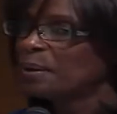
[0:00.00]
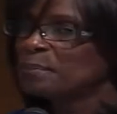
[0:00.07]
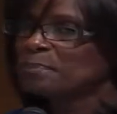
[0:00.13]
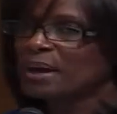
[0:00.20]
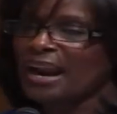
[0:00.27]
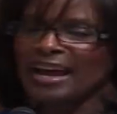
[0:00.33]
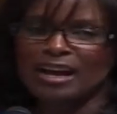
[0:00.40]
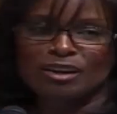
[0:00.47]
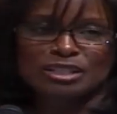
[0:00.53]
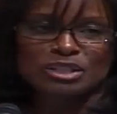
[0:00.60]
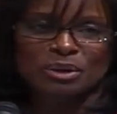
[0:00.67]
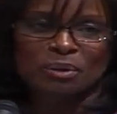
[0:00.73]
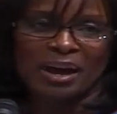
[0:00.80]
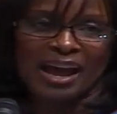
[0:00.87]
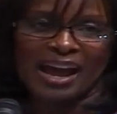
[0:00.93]
But I
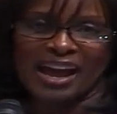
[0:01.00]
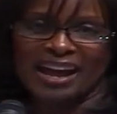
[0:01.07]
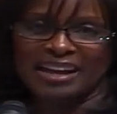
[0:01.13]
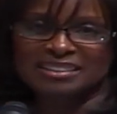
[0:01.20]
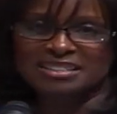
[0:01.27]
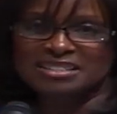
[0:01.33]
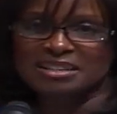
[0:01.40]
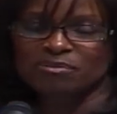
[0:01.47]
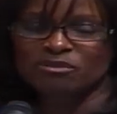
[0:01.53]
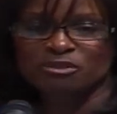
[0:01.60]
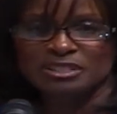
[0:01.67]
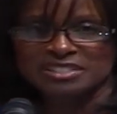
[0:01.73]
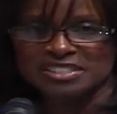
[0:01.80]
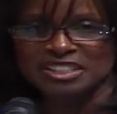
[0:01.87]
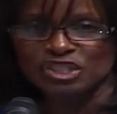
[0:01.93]
also had some
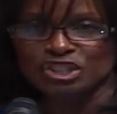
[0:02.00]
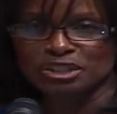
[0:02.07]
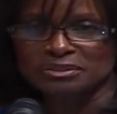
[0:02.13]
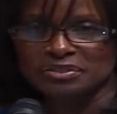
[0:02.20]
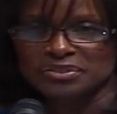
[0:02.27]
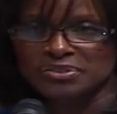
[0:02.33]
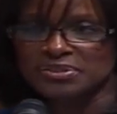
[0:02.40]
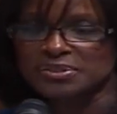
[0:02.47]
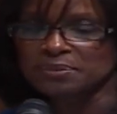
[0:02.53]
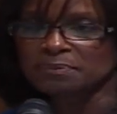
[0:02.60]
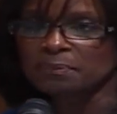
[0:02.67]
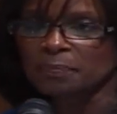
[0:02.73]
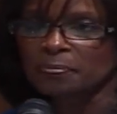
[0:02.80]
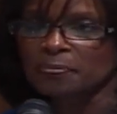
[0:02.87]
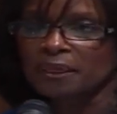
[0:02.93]
physicians.
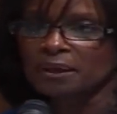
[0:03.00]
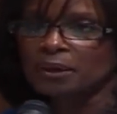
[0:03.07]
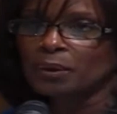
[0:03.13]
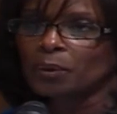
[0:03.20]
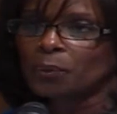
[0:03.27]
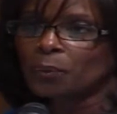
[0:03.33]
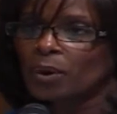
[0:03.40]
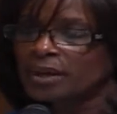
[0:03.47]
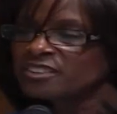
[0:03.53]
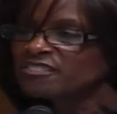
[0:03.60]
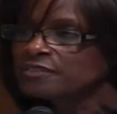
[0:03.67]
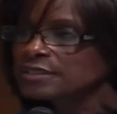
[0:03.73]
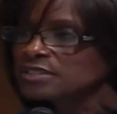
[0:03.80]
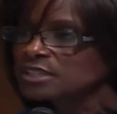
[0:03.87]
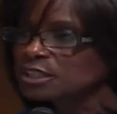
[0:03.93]
One
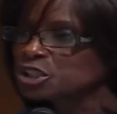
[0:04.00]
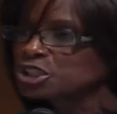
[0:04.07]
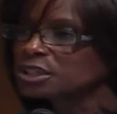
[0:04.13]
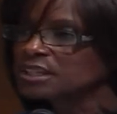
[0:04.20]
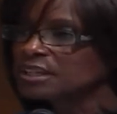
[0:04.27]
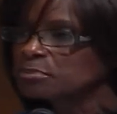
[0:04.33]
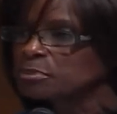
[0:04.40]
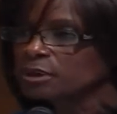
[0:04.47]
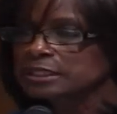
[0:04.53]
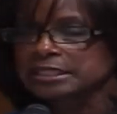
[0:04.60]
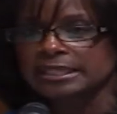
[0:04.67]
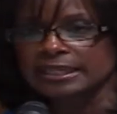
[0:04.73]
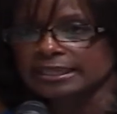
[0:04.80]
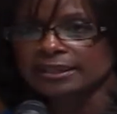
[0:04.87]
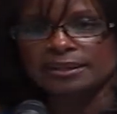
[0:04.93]
physician in
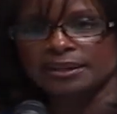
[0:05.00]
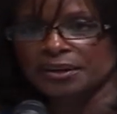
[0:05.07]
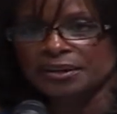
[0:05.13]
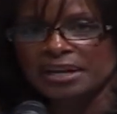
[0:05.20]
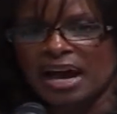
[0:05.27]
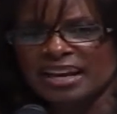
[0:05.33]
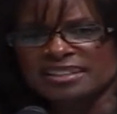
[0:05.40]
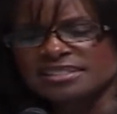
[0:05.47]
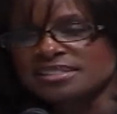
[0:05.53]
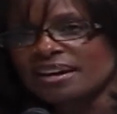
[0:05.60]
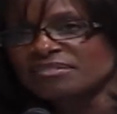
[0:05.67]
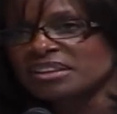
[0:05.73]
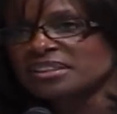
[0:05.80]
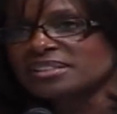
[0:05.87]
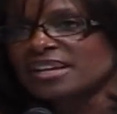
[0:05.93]
particular, not a
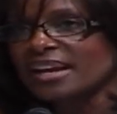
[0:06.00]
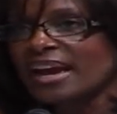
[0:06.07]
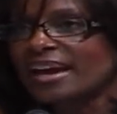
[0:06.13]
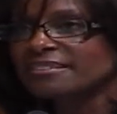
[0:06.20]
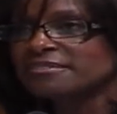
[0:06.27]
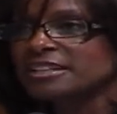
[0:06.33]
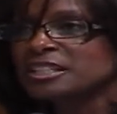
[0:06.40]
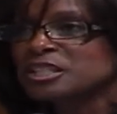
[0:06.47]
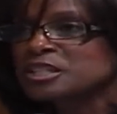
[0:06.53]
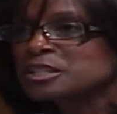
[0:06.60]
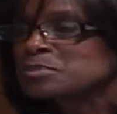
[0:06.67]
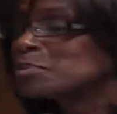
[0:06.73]
Seventh-day Adventist,